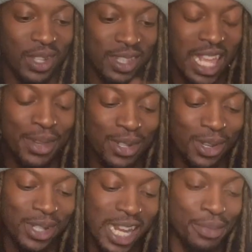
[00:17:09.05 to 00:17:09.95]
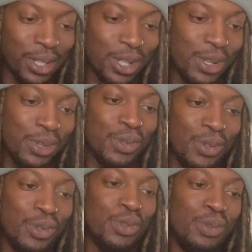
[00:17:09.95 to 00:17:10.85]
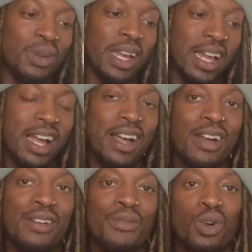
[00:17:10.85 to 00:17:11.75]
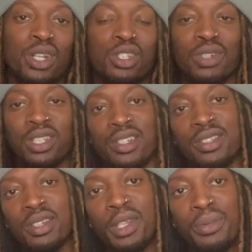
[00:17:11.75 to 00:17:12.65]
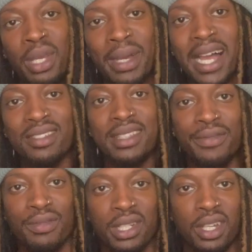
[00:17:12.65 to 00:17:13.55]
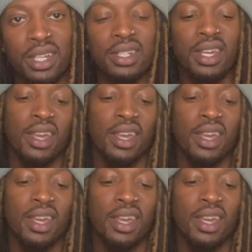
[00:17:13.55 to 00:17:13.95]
let me know down below who you have wanting to return to WWE that has never returned.